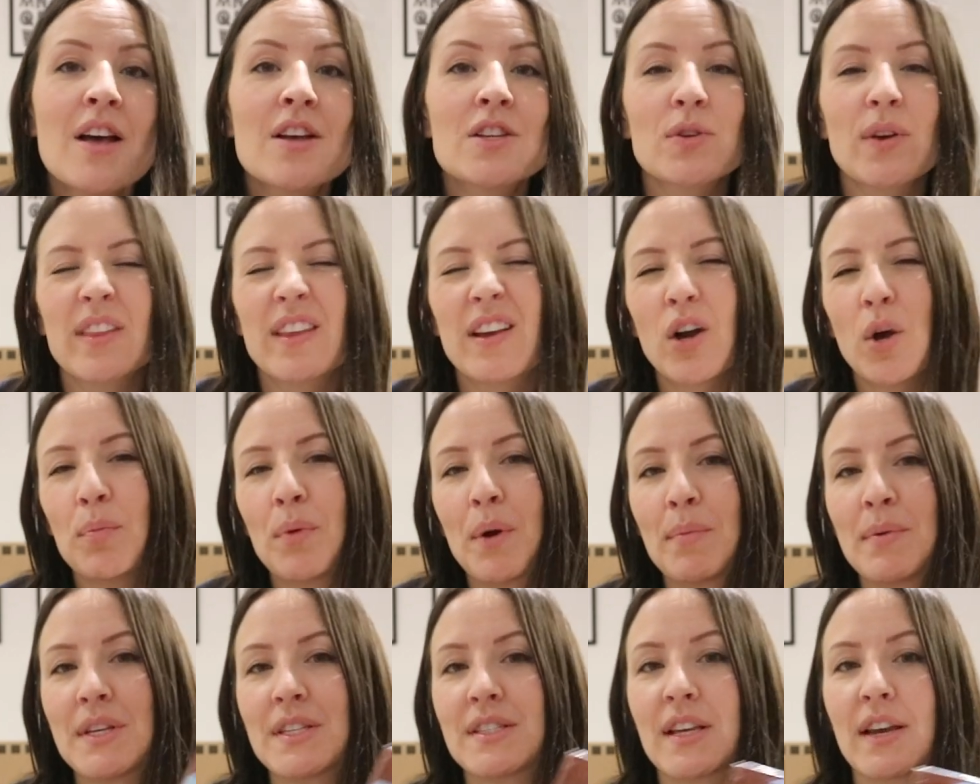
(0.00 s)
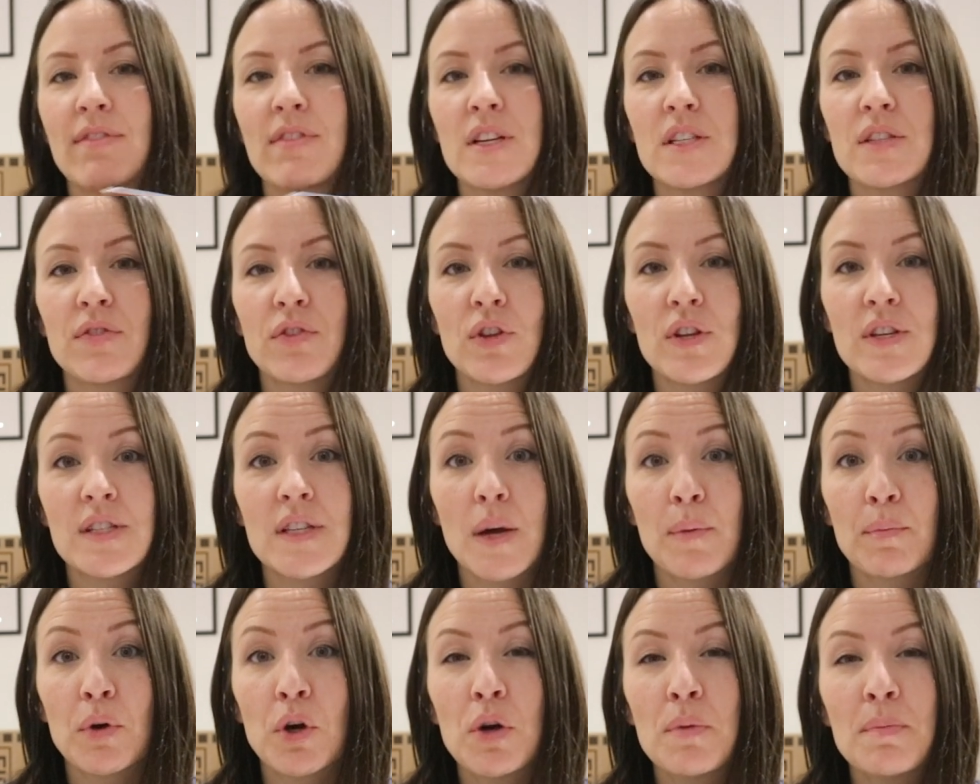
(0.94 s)
So I think I'll probably save this for the
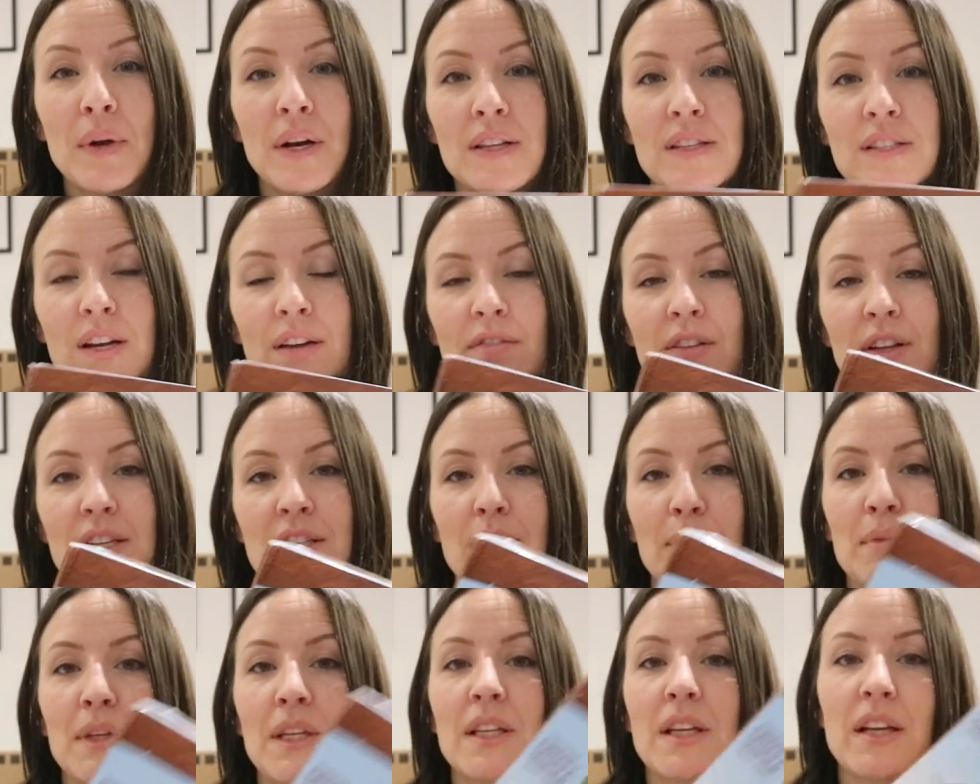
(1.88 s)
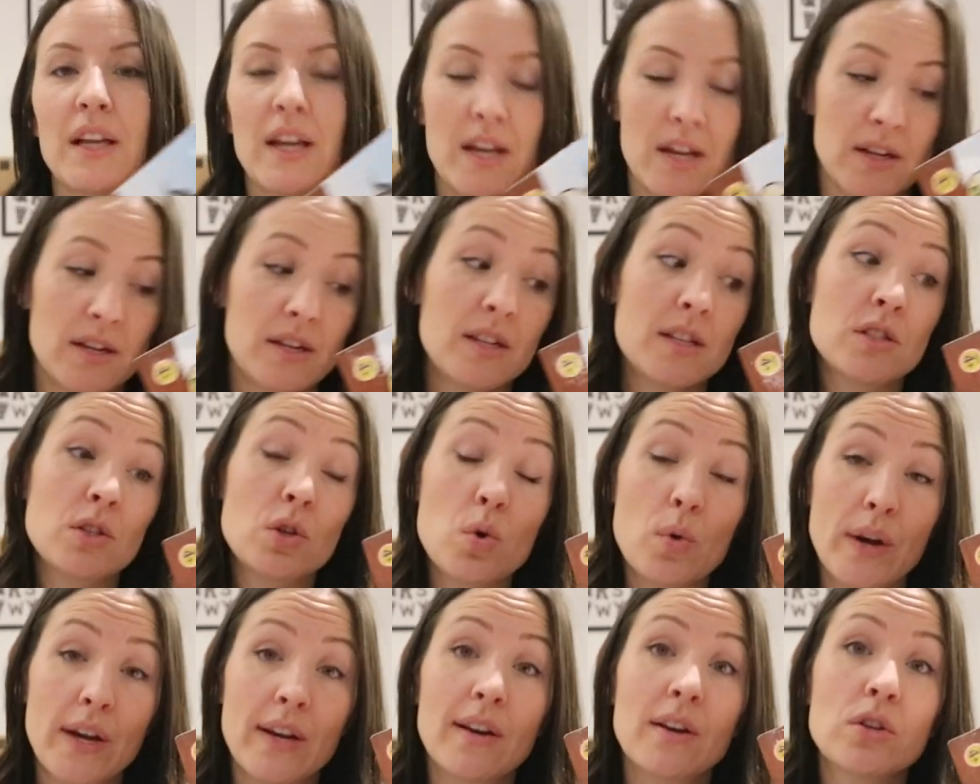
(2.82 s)
summer, but it's definitely something that Hayden is
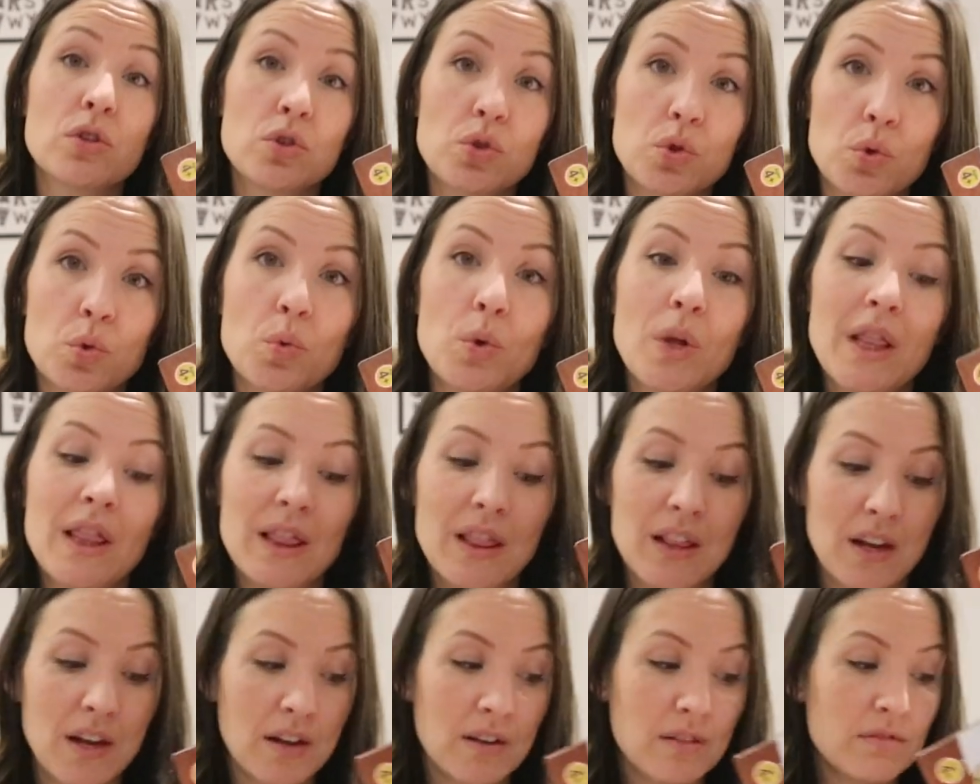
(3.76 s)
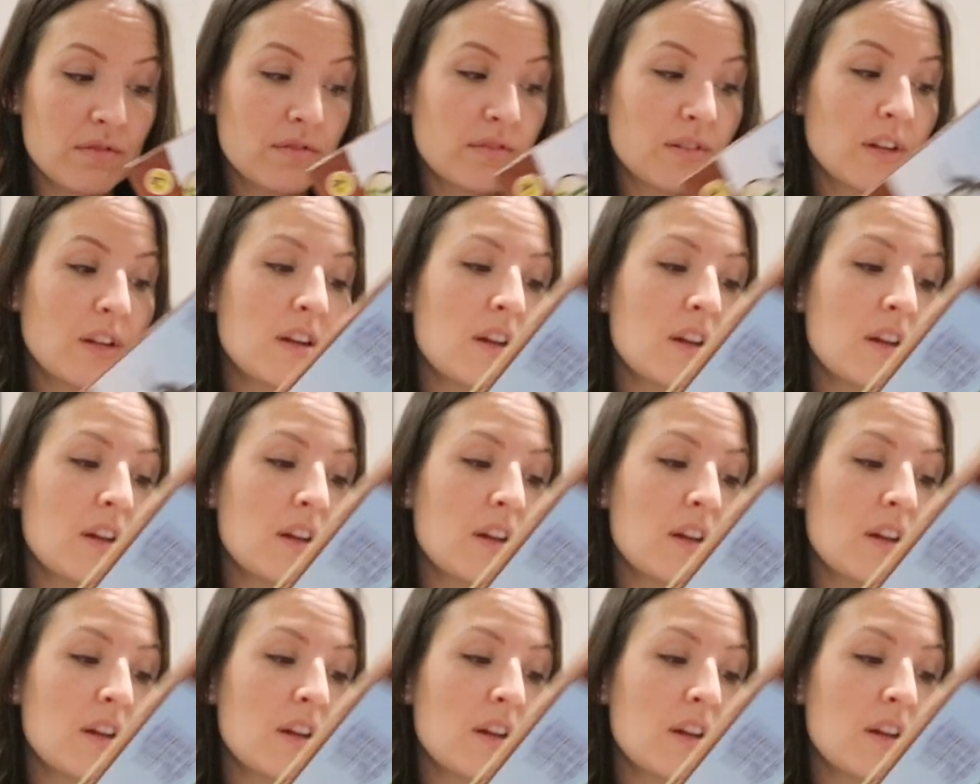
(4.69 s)
going to love